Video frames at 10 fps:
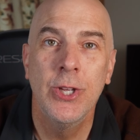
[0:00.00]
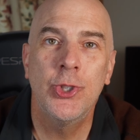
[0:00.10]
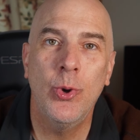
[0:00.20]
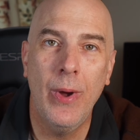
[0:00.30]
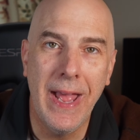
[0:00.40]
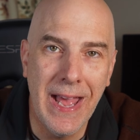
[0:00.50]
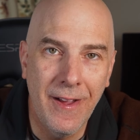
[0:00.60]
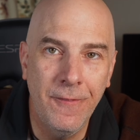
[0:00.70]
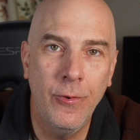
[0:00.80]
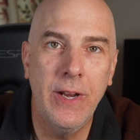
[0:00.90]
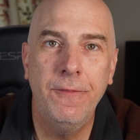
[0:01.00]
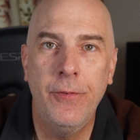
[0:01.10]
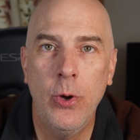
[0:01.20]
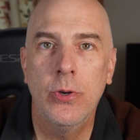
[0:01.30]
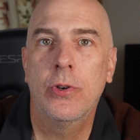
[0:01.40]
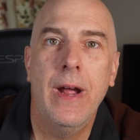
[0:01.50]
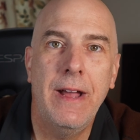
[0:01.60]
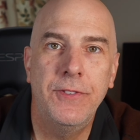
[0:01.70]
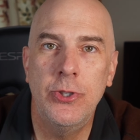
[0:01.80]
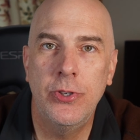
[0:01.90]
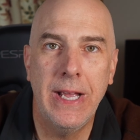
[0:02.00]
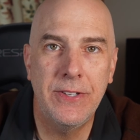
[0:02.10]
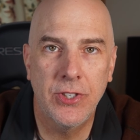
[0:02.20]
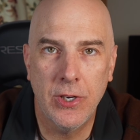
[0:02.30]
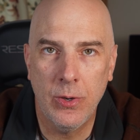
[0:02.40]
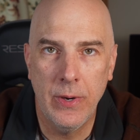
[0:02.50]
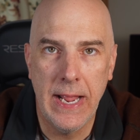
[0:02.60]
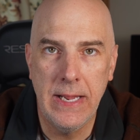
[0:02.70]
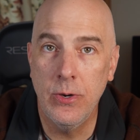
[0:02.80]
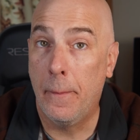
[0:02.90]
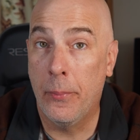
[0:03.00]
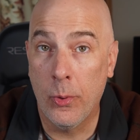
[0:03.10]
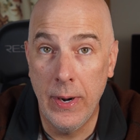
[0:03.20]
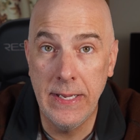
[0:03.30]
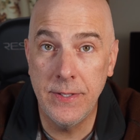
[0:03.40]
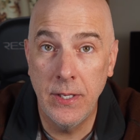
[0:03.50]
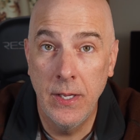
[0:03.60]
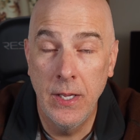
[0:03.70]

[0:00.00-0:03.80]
So every photograph that you guys create or print,